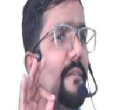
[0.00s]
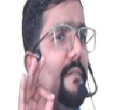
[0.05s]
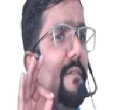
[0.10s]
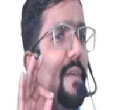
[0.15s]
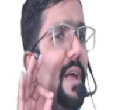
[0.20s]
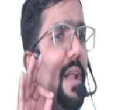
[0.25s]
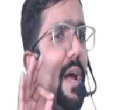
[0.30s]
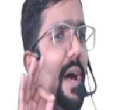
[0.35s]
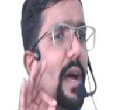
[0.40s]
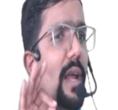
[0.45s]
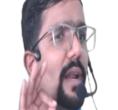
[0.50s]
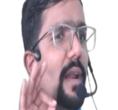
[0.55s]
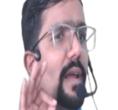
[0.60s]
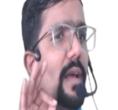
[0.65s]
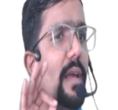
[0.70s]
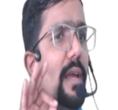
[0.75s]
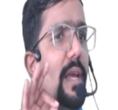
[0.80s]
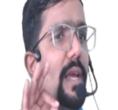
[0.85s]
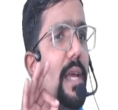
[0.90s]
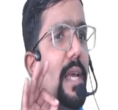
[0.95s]
For her,
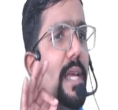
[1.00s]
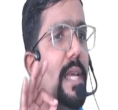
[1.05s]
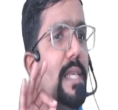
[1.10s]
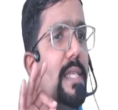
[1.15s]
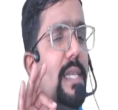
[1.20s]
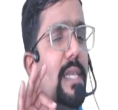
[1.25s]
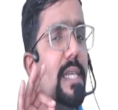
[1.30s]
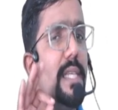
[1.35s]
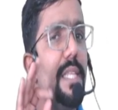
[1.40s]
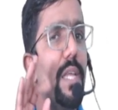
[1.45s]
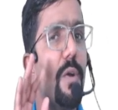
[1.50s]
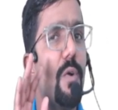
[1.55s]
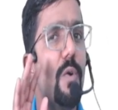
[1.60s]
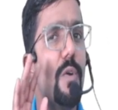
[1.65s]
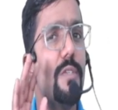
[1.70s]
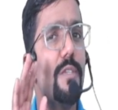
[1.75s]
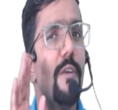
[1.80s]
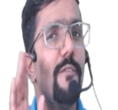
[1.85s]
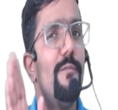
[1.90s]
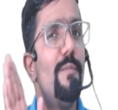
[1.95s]
is it in the
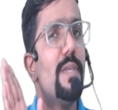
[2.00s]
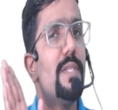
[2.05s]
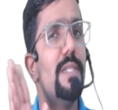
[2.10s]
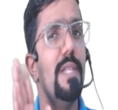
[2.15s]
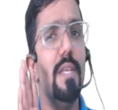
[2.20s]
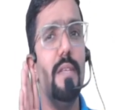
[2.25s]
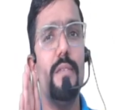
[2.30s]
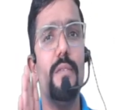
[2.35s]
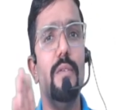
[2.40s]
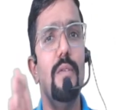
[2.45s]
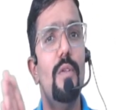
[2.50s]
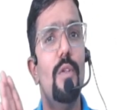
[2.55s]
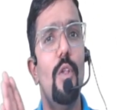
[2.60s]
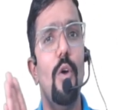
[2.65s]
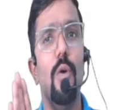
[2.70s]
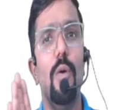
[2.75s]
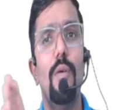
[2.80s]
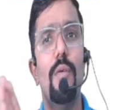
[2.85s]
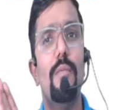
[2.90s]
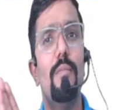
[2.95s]
course of business?
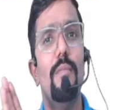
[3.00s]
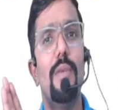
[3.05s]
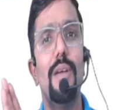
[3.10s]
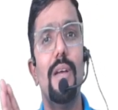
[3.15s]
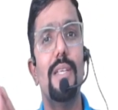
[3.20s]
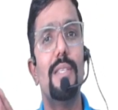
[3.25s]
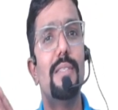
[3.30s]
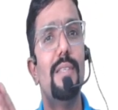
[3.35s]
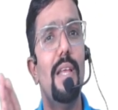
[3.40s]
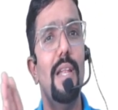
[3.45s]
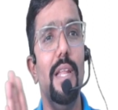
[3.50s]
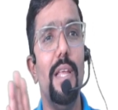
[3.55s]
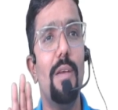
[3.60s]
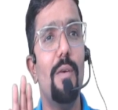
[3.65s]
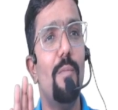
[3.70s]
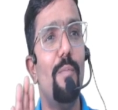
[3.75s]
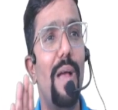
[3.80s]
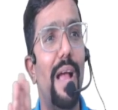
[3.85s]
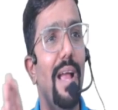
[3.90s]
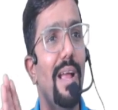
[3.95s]
No, because
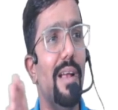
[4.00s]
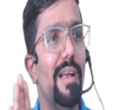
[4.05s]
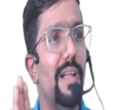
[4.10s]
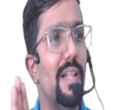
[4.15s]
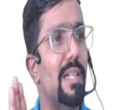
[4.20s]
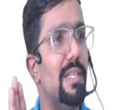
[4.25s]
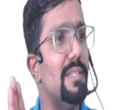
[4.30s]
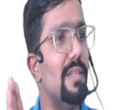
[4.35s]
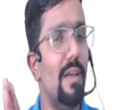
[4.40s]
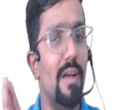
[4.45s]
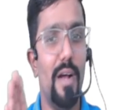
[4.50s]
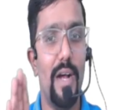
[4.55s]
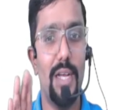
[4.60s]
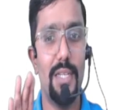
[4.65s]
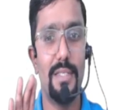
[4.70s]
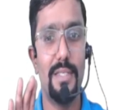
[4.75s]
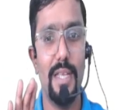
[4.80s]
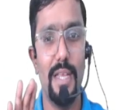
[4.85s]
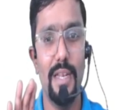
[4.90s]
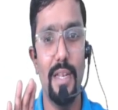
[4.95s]
selling bangles or
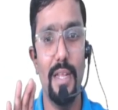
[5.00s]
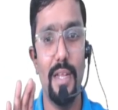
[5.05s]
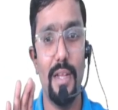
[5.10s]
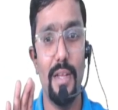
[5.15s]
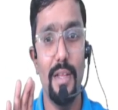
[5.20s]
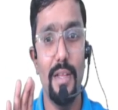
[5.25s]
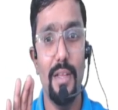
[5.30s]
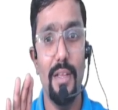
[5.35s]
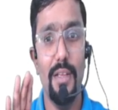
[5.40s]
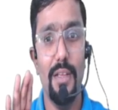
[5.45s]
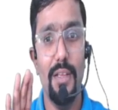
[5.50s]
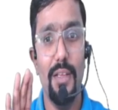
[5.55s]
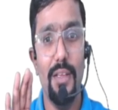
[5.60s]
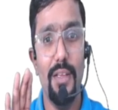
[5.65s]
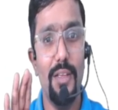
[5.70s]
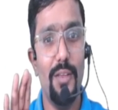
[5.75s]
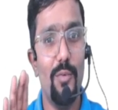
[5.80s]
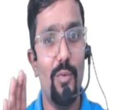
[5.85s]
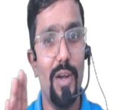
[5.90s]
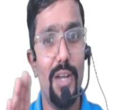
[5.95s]
selling,
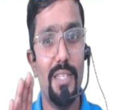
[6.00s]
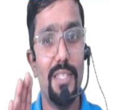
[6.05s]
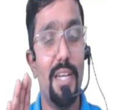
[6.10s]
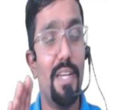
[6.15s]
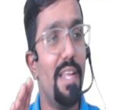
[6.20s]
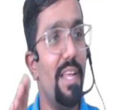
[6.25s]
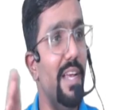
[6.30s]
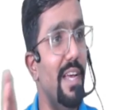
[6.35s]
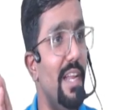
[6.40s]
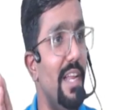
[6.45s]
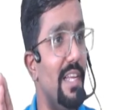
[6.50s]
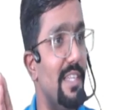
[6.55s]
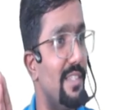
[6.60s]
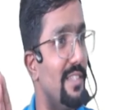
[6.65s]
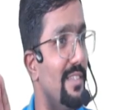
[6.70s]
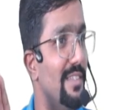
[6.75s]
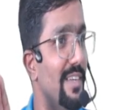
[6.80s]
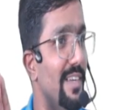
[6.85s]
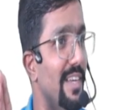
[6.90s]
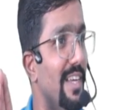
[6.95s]
what is that,
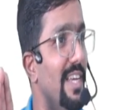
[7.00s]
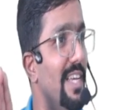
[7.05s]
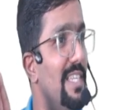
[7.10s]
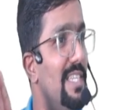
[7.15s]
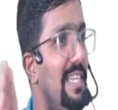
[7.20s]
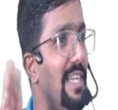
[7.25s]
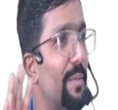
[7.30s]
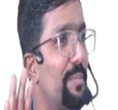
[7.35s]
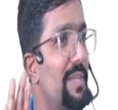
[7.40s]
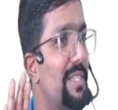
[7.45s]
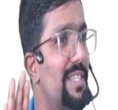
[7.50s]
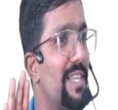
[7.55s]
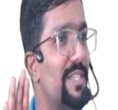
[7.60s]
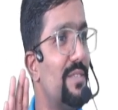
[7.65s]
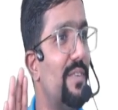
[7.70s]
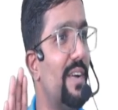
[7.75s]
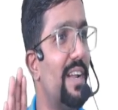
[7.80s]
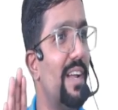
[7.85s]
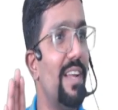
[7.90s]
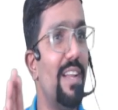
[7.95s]
earrings. Is it a business
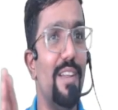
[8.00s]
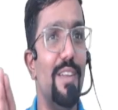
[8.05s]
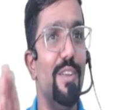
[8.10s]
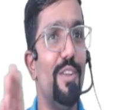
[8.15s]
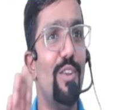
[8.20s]
for her?